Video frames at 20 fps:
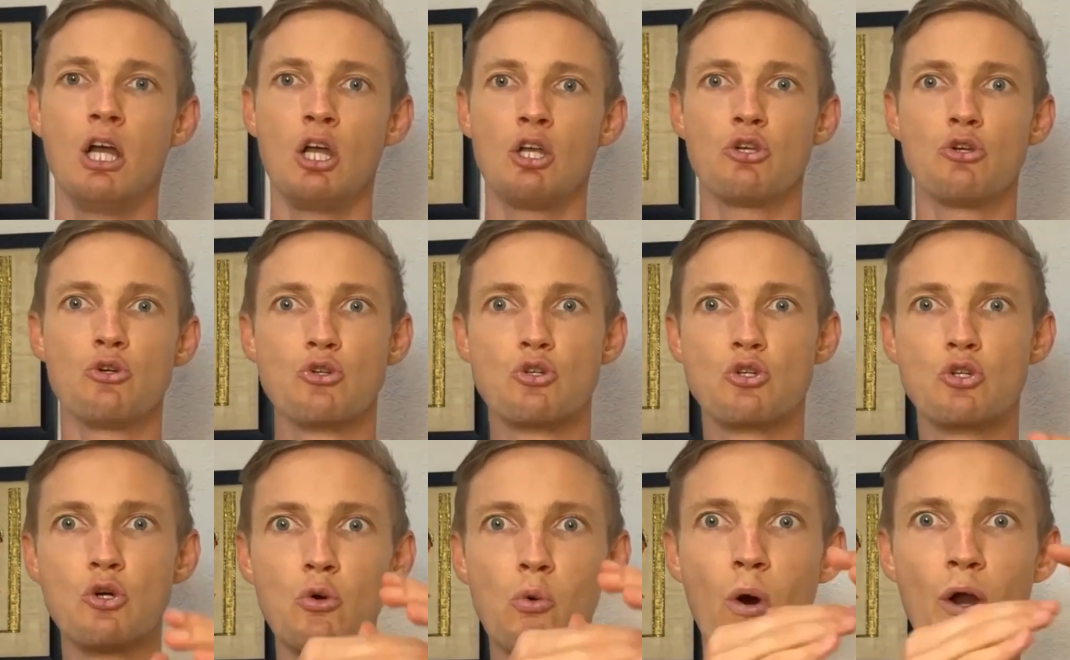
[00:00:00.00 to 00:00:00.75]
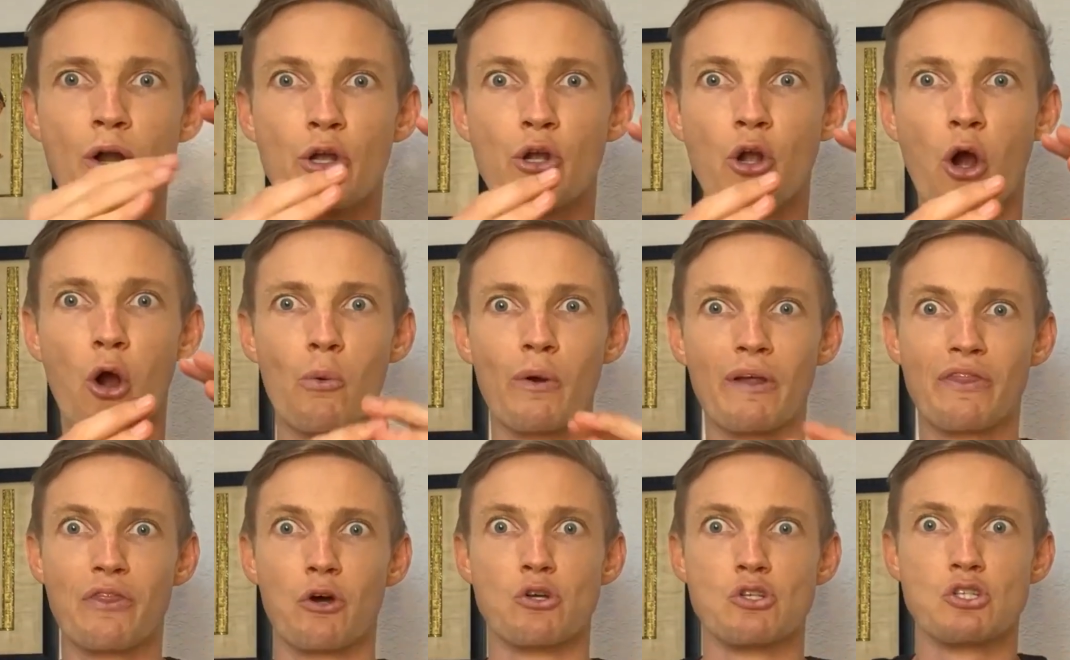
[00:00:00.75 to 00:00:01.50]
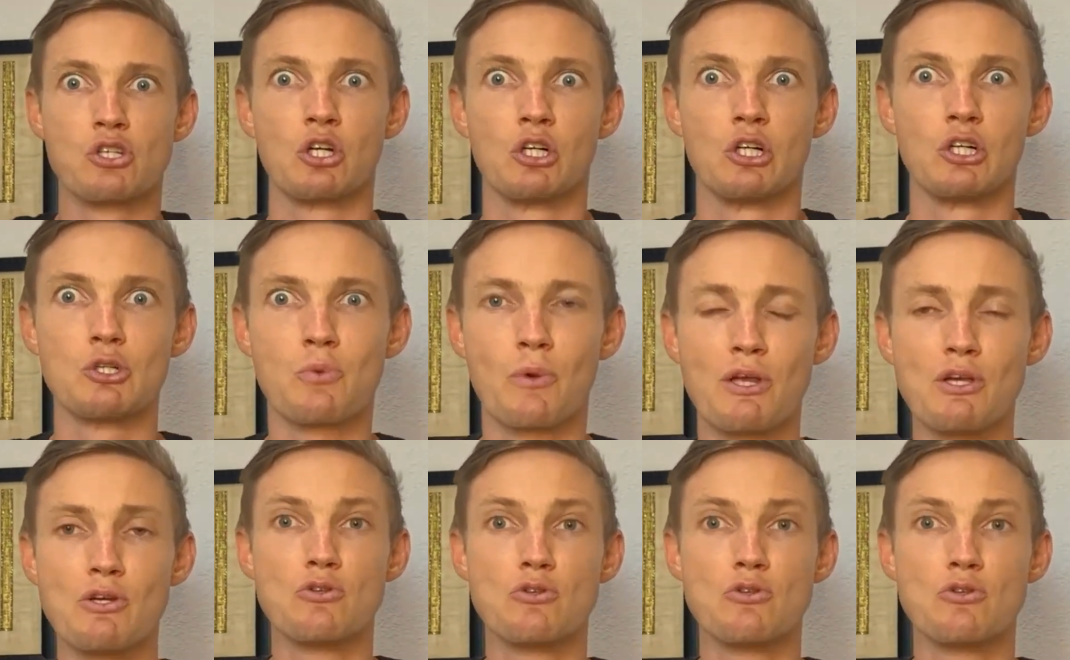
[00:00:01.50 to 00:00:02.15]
You do want to go with those girls where you